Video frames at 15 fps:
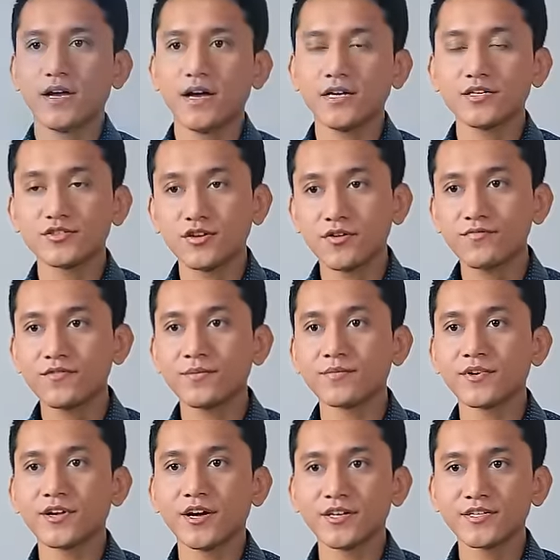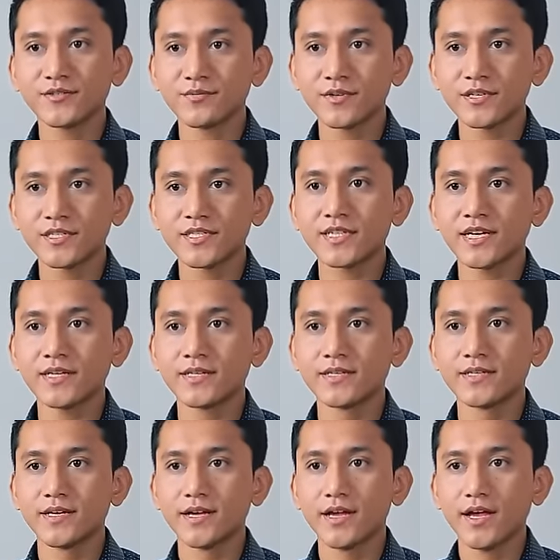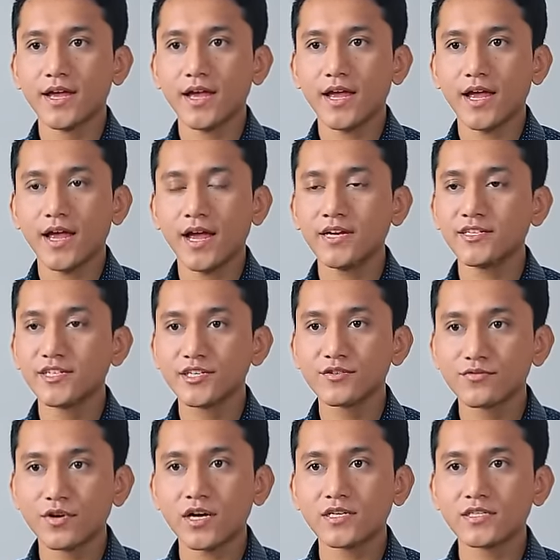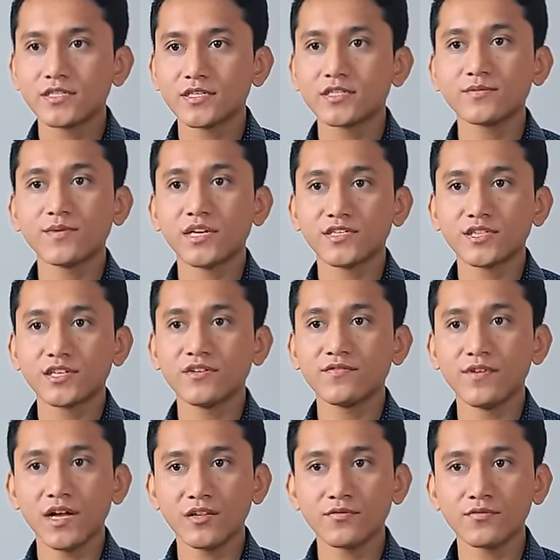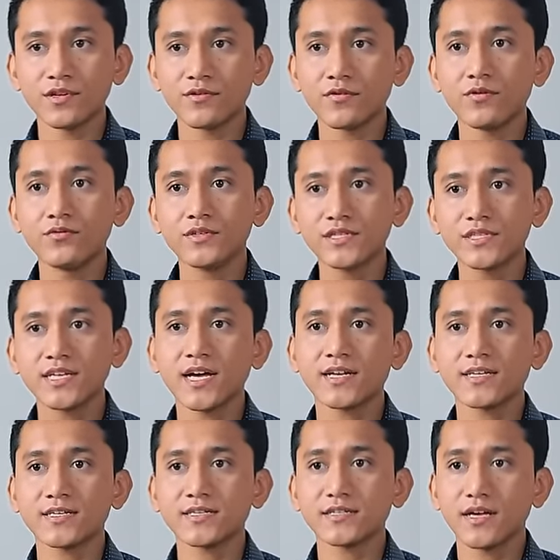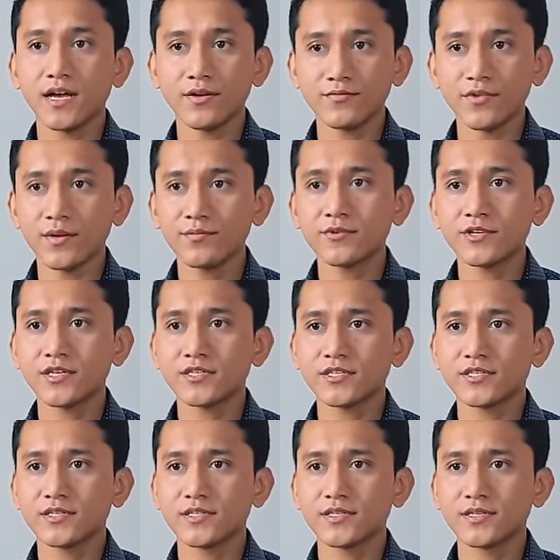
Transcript: I saw from God's words that antichrists especially value their own status and reputation.